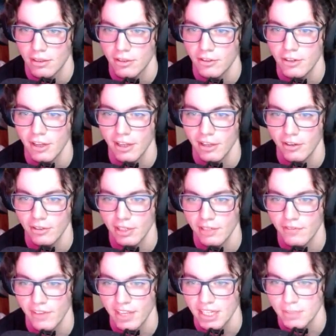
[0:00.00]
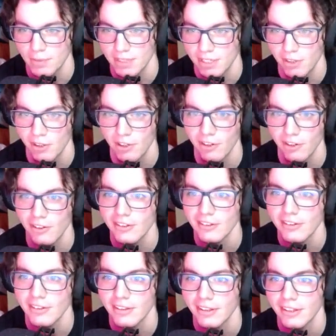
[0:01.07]
they're not OnlyFans material.
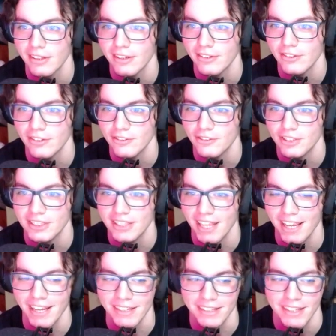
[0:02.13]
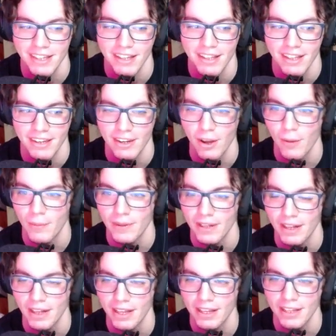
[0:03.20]
Just saying. No, but
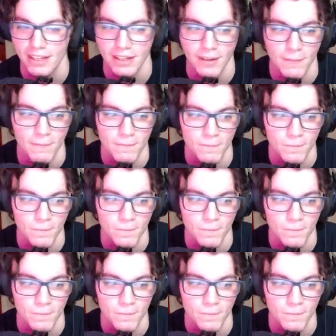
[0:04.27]
I. Uh, they could